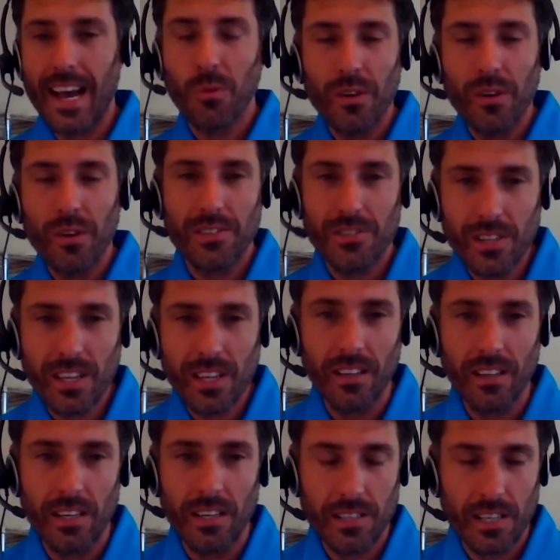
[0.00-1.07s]
where the
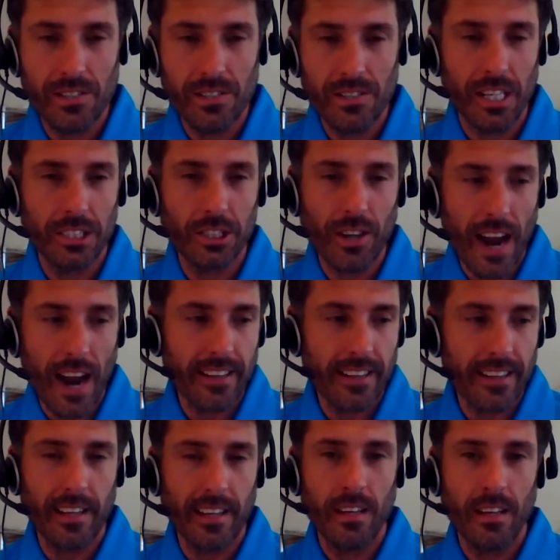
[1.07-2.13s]
skill is in
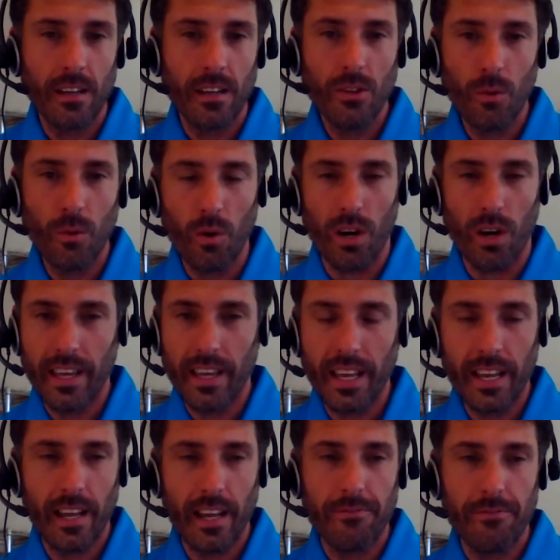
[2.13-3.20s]
attracting the work,
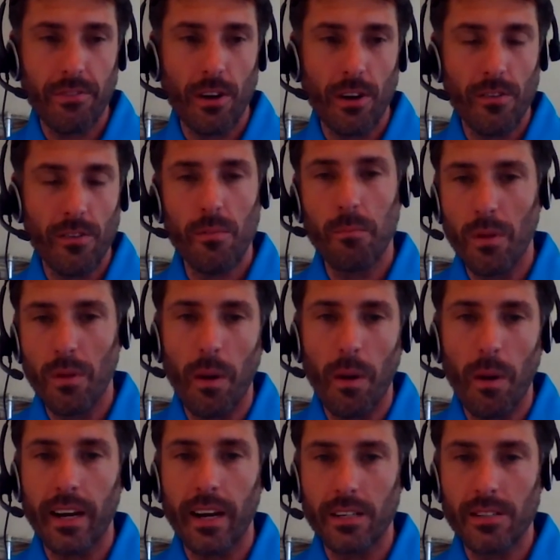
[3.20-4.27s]
getting in front of the
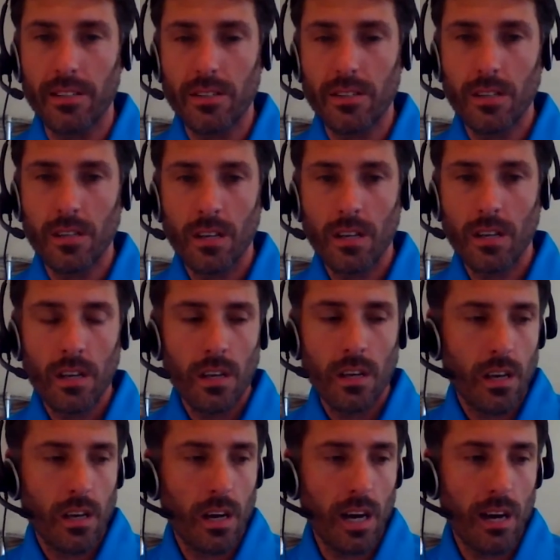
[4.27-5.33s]
buyers,
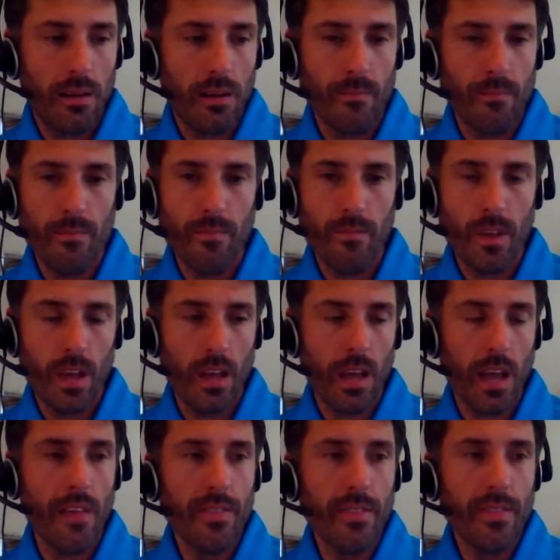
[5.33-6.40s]
and
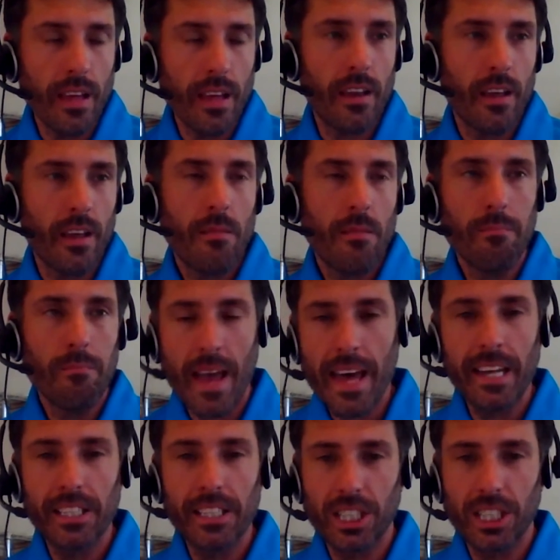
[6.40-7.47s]
then
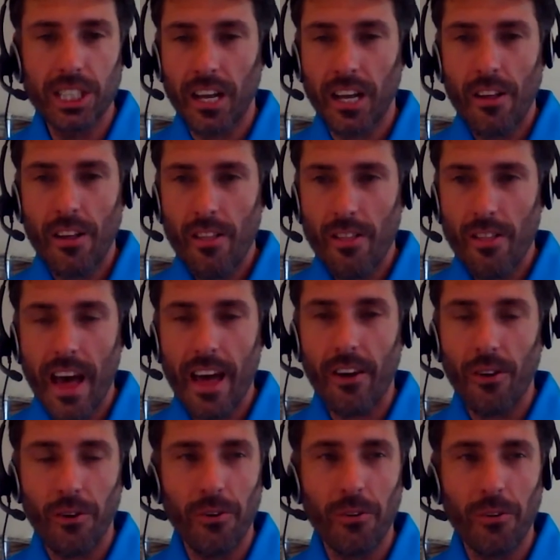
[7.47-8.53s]
managing that
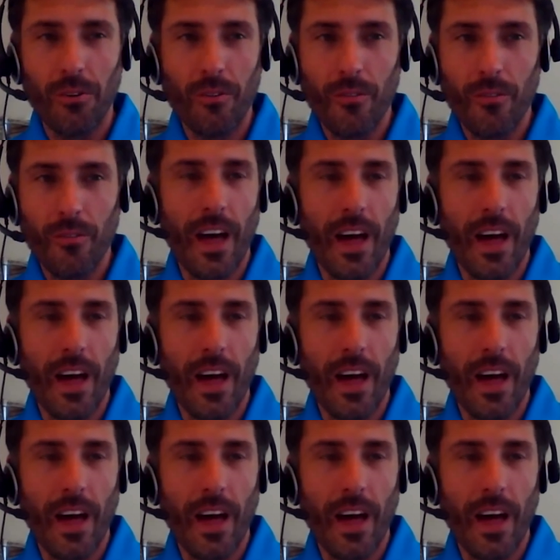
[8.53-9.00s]
whole